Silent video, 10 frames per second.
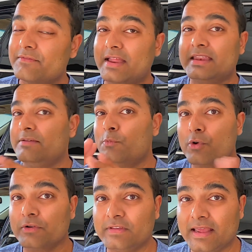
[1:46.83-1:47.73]
any
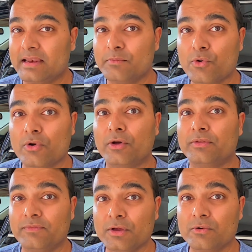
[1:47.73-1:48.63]
warranty anymore on the
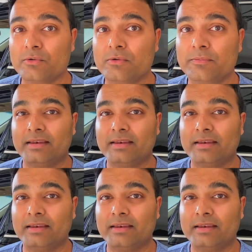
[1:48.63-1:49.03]
vehicle,